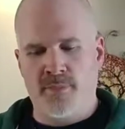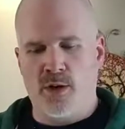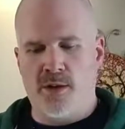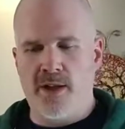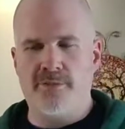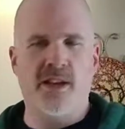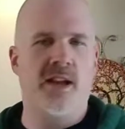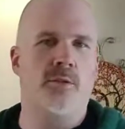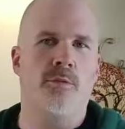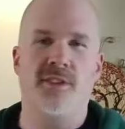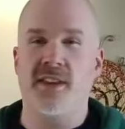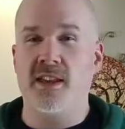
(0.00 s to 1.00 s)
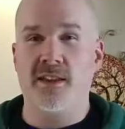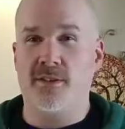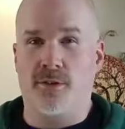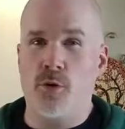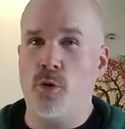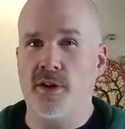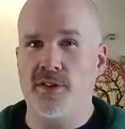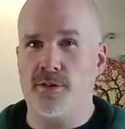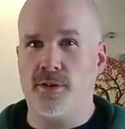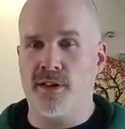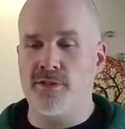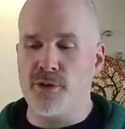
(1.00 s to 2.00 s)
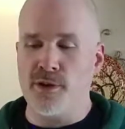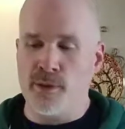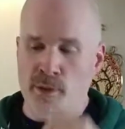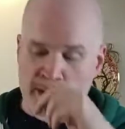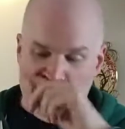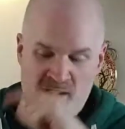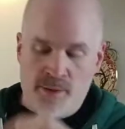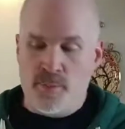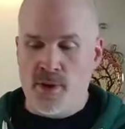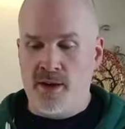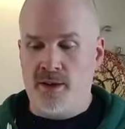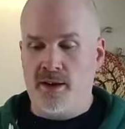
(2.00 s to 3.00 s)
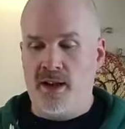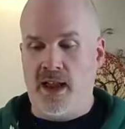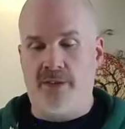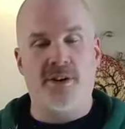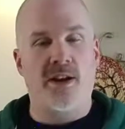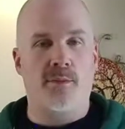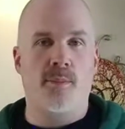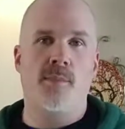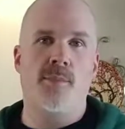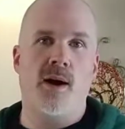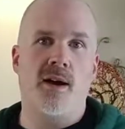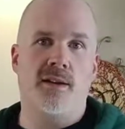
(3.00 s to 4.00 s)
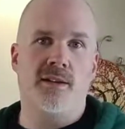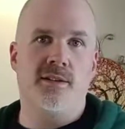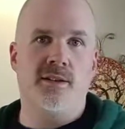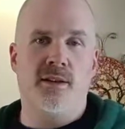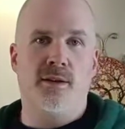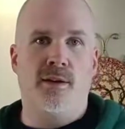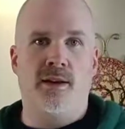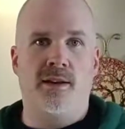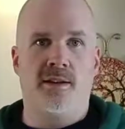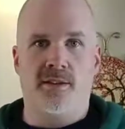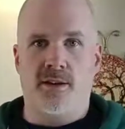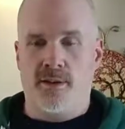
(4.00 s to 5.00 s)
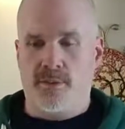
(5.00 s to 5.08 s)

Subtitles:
I haven't had it with keys or coins or anything, but I have had it in my pocket and